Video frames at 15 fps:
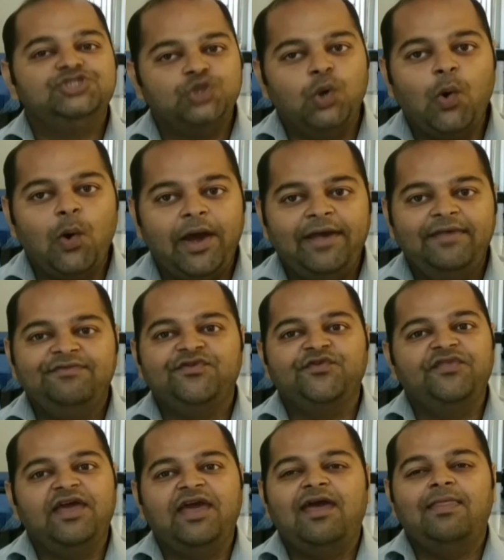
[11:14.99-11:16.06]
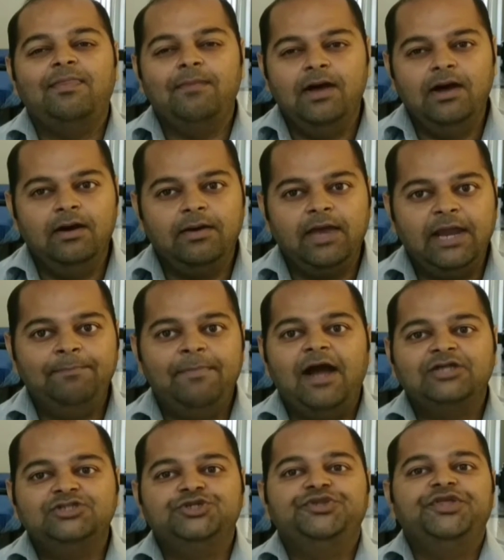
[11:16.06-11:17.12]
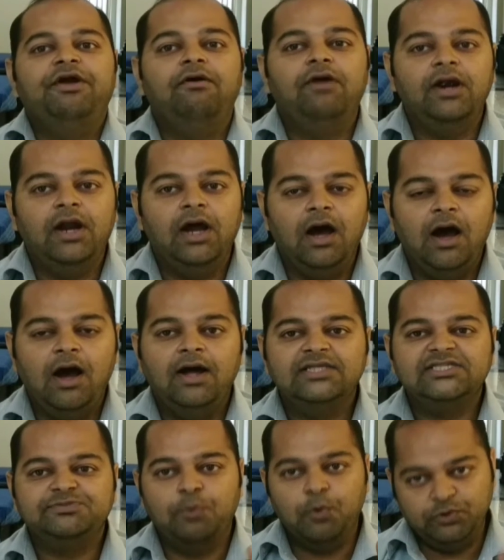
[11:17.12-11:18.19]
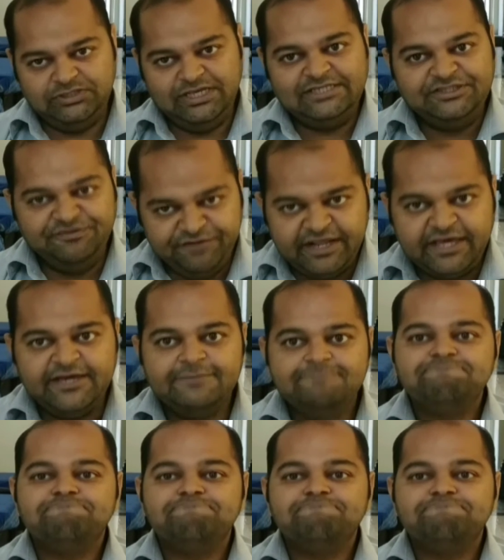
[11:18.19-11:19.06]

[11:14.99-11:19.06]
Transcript: joints, so they can get back to their sports activity.